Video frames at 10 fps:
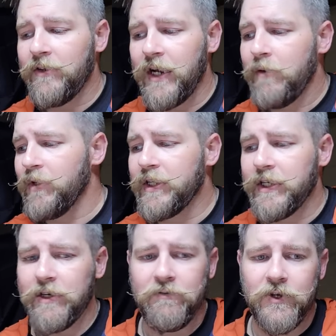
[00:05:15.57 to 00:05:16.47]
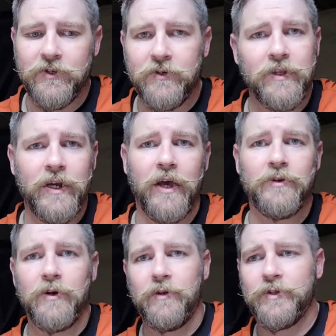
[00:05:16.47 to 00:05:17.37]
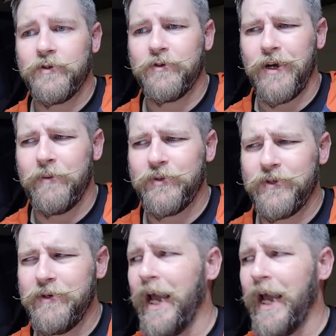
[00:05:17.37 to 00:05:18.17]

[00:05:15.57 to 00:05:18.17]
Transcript: that I'm looking at PHLster that other holsters are obsolete?